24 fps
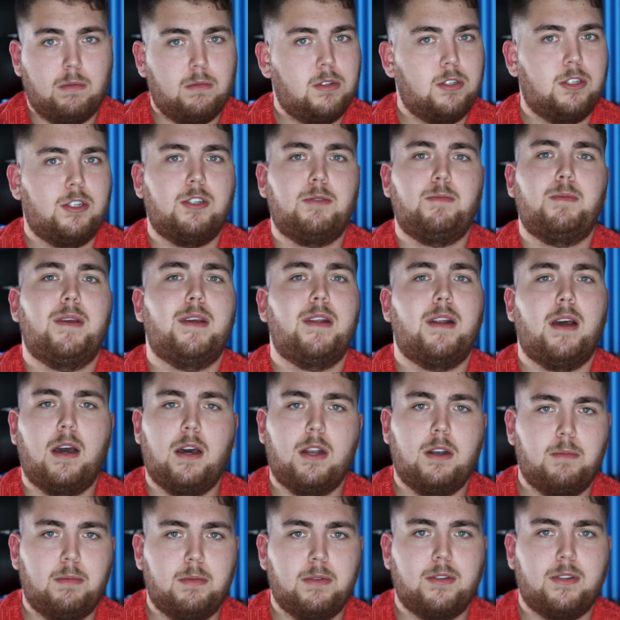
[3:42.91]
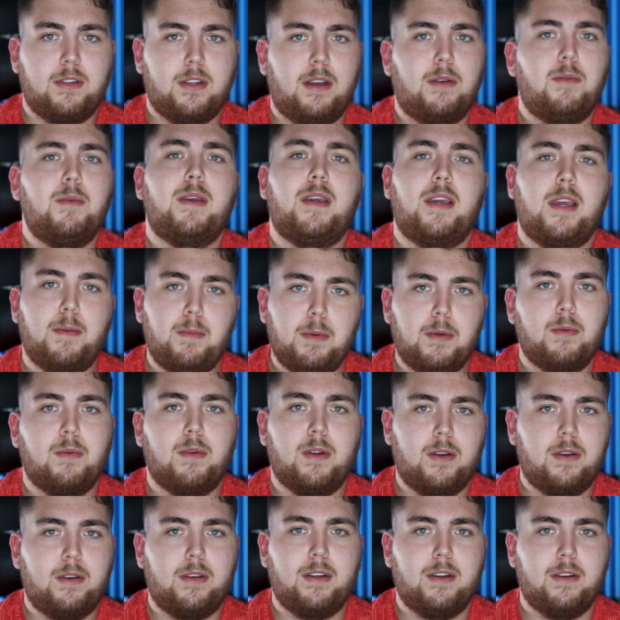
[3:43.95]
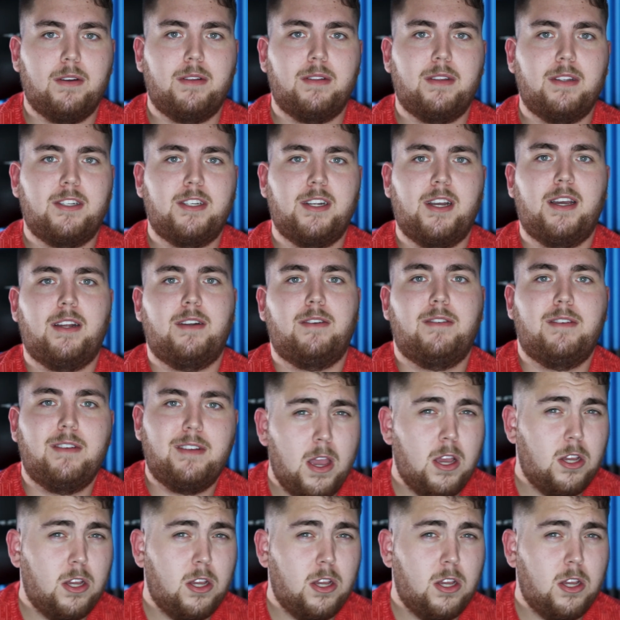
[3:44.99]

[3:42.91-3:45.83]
We're just being 100%. We keep it real here on the channel.